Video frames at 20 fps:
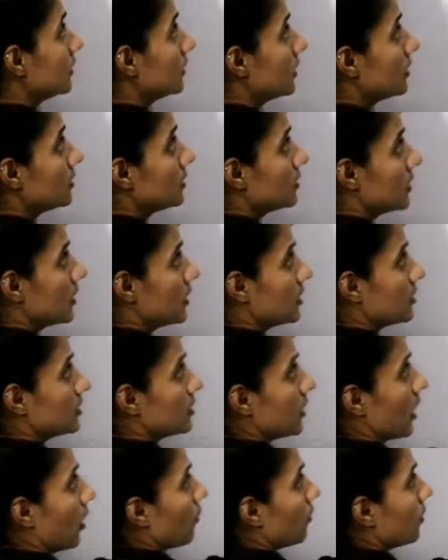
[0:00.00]
this is
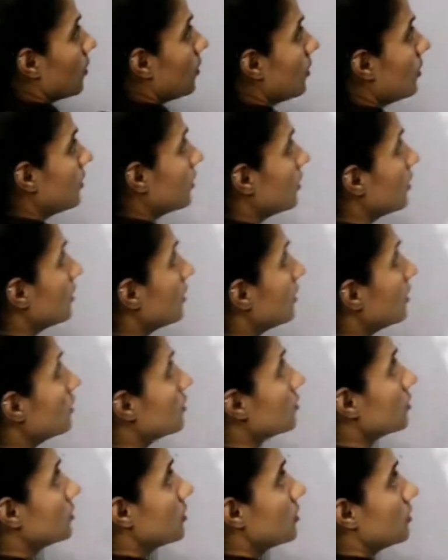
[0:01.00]
now a
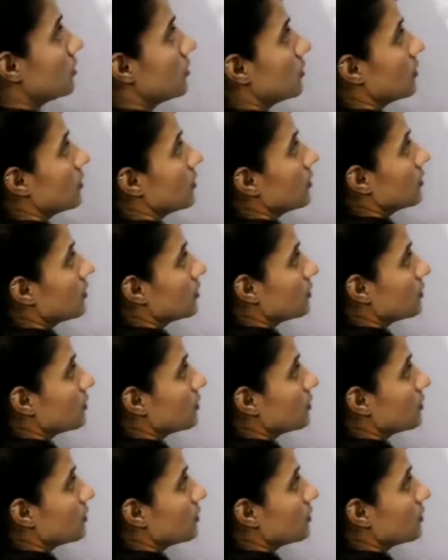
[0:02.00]
circle.